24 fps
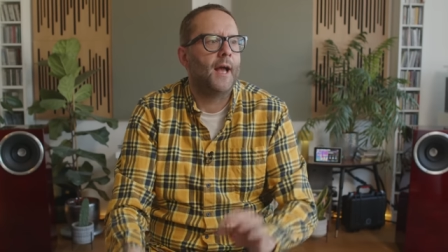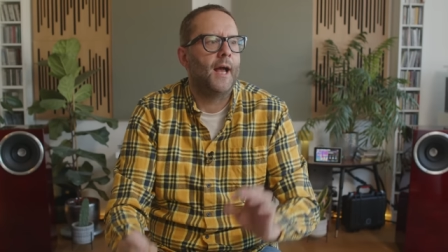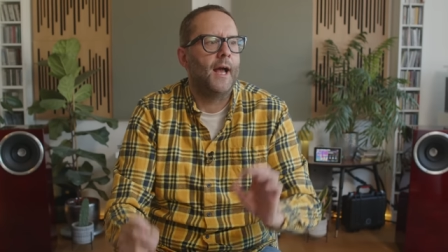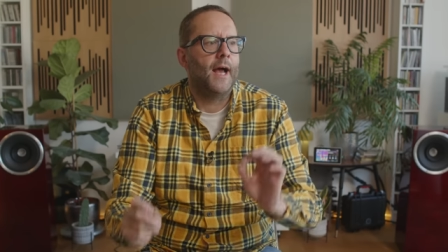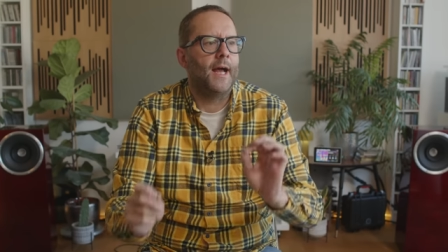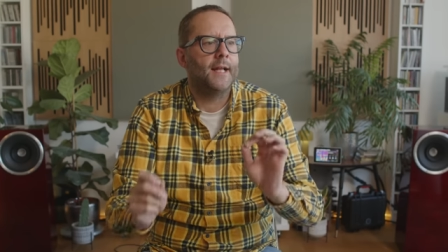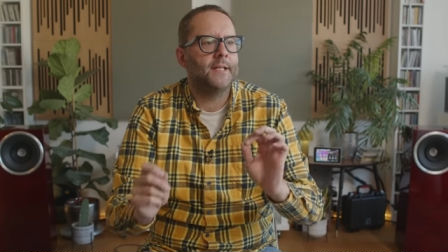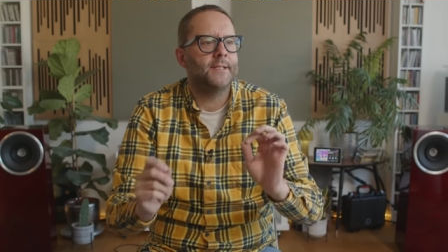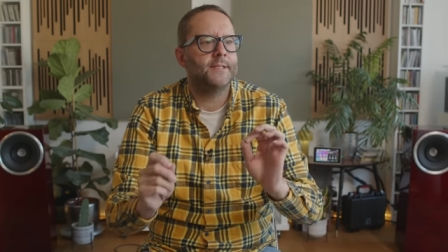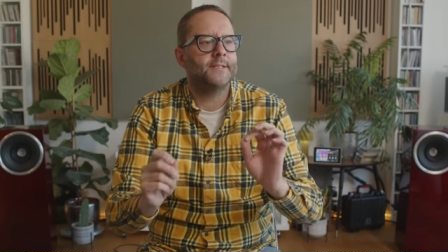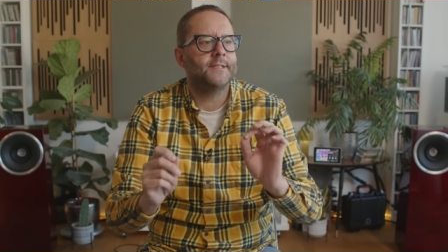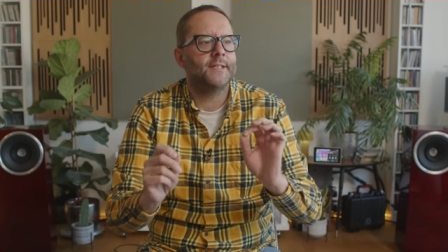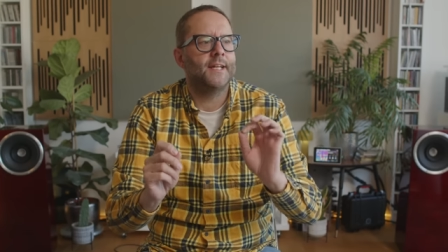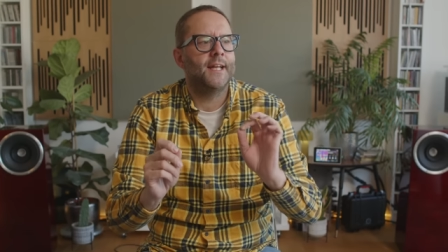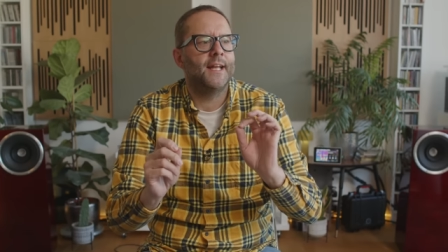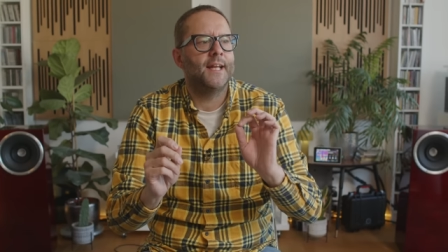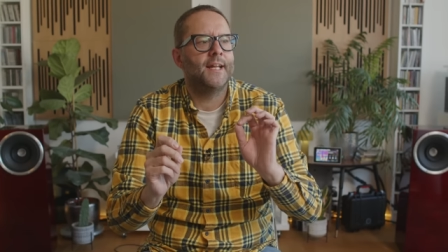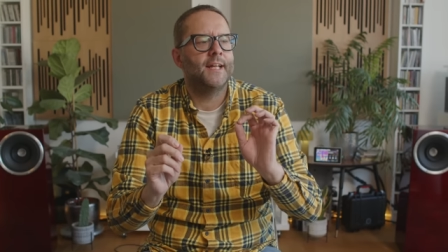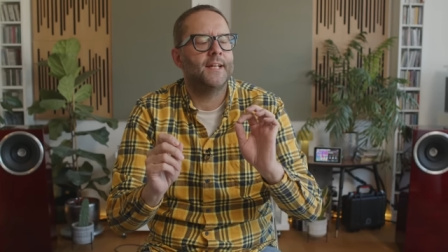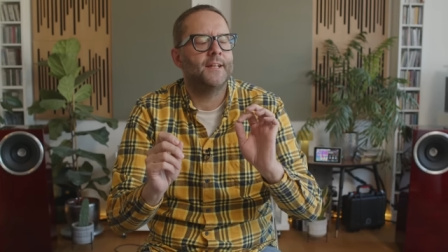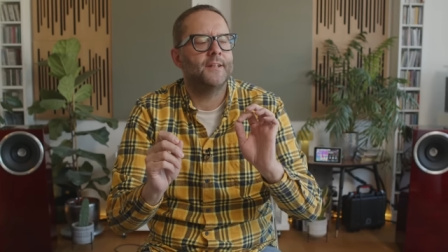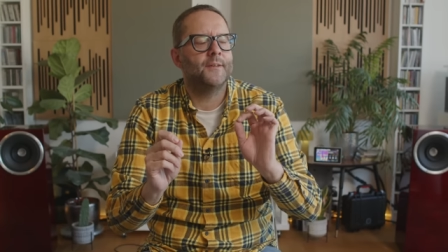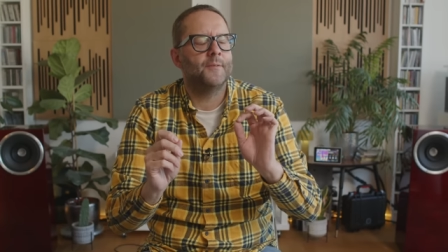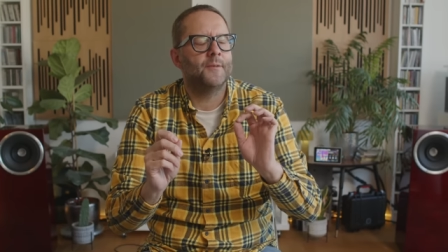And
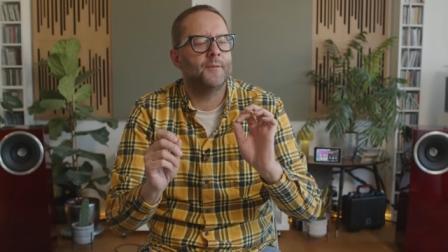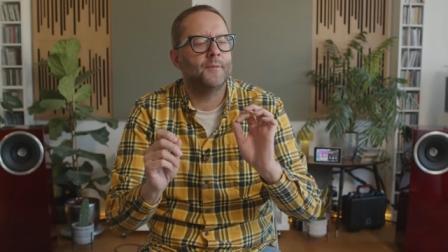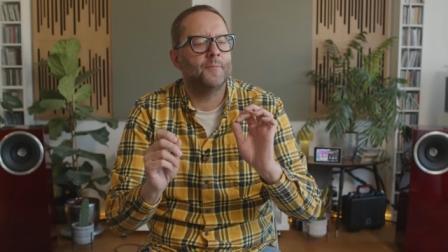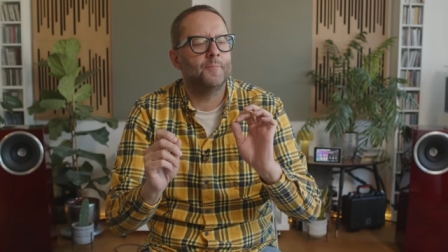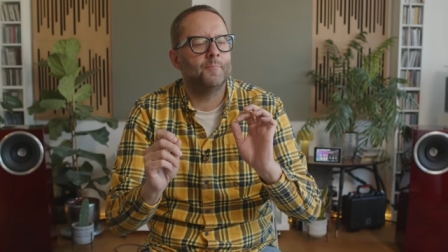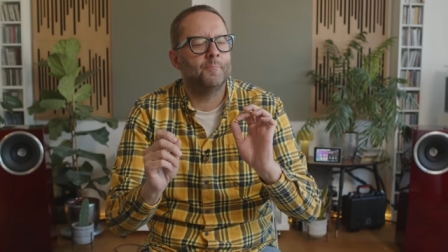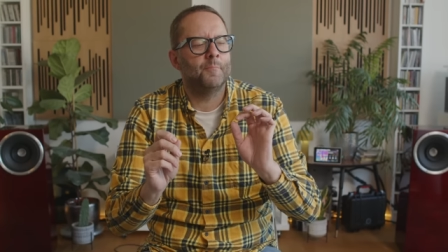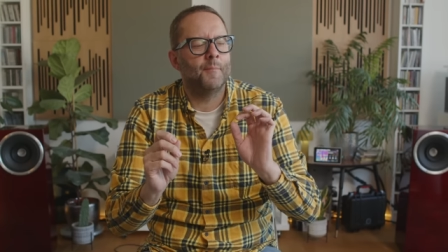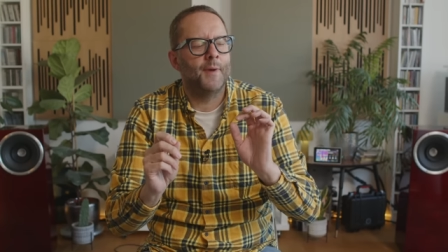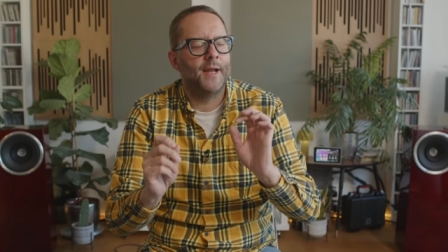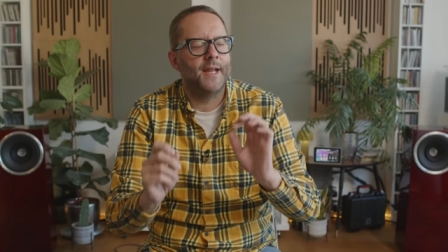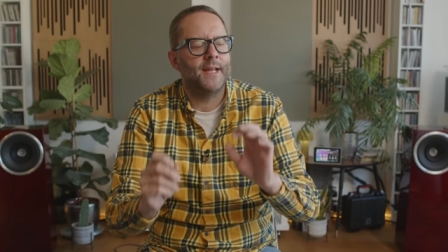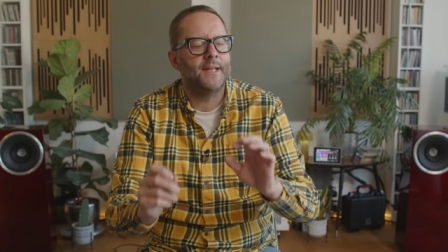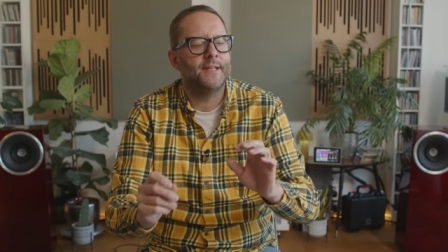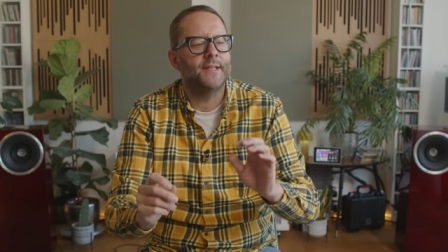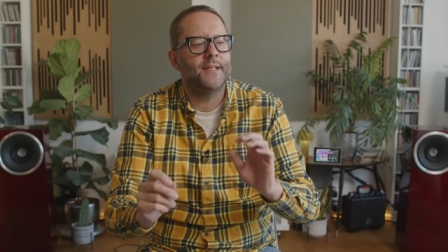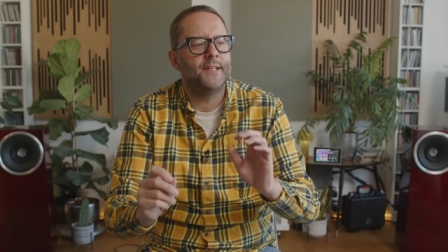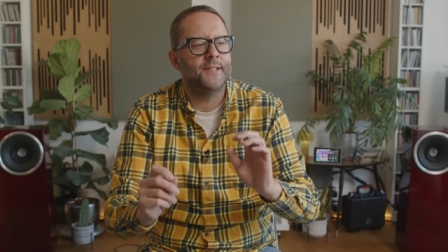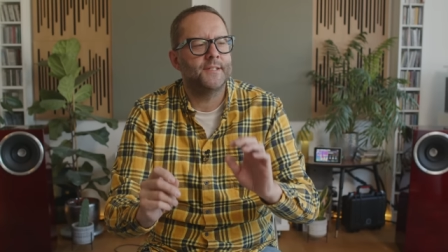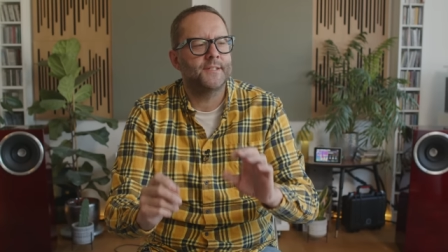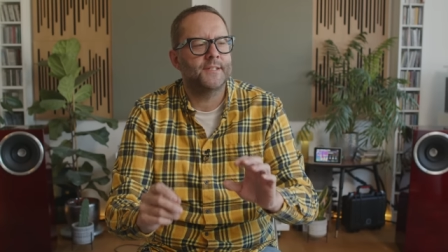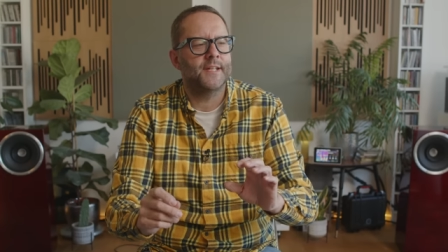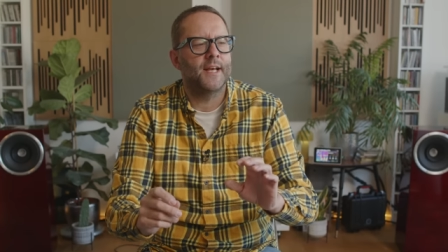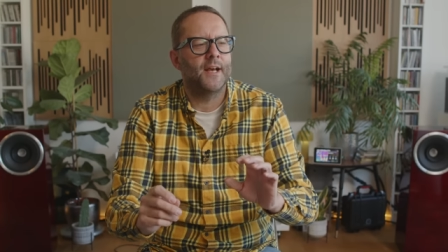it
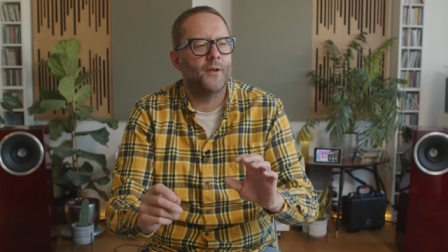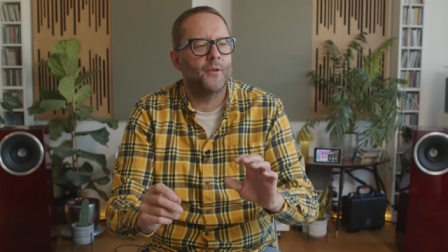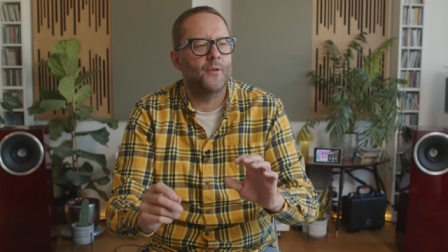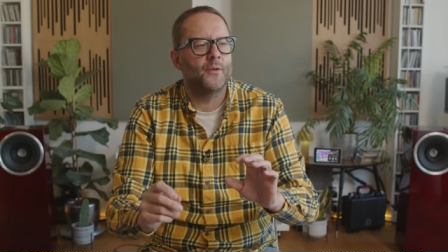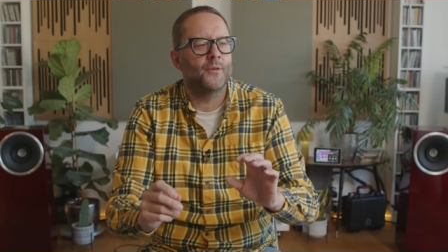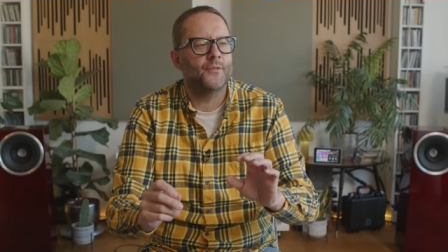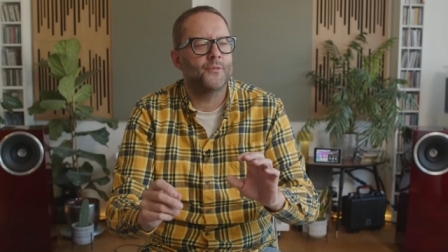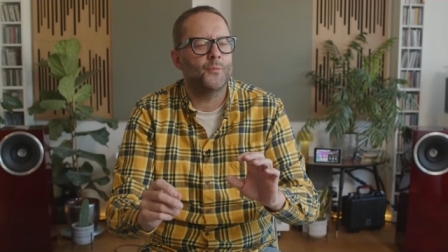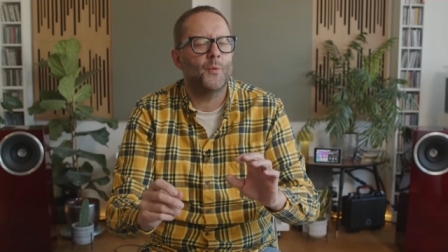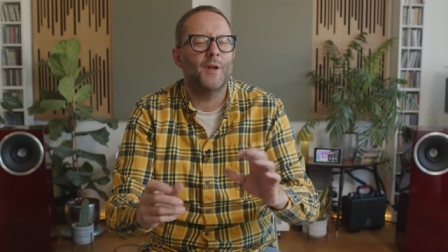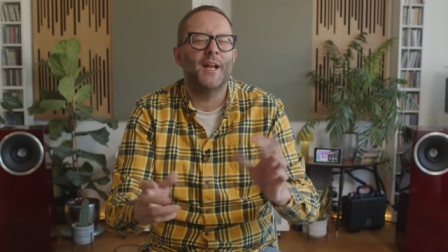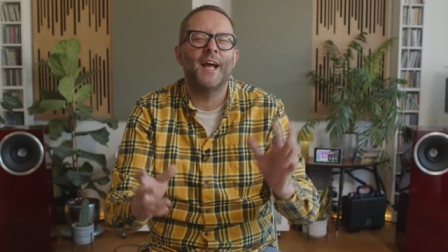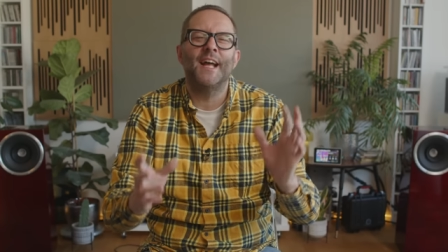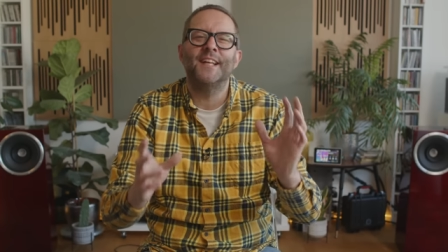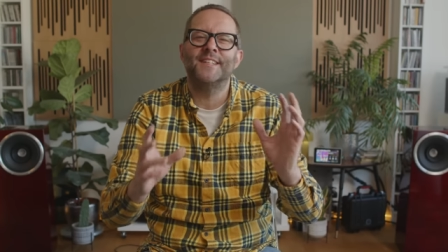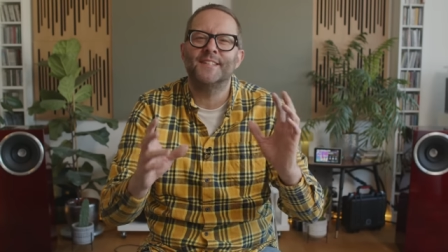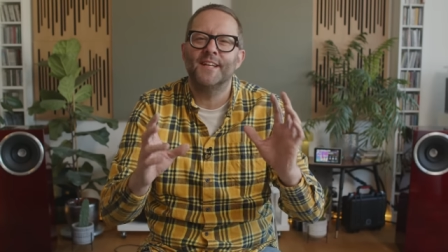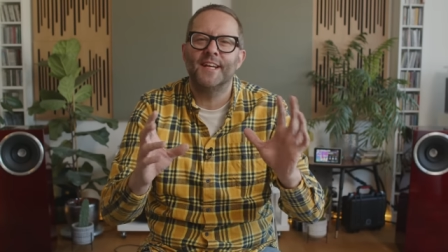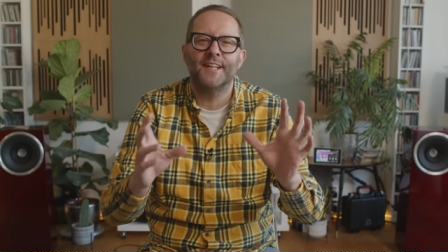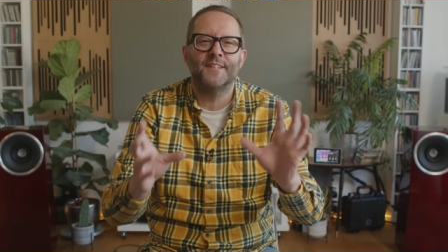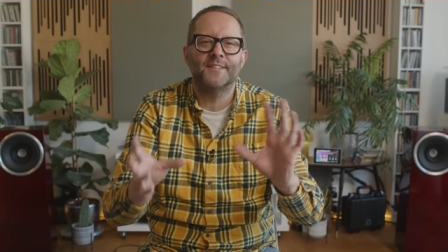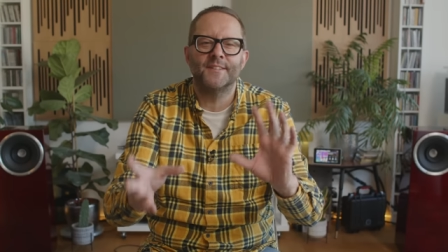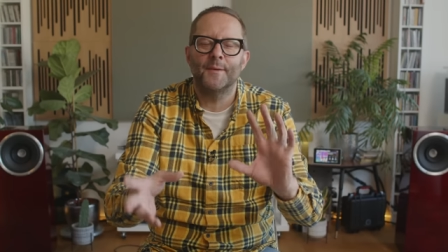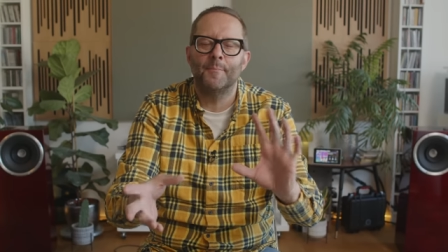mainly sells, well,
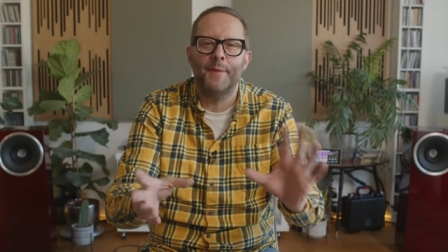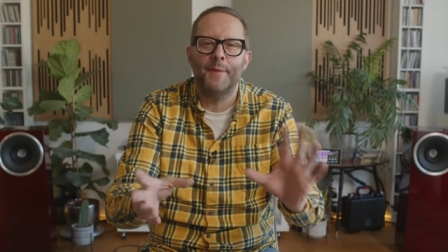it's a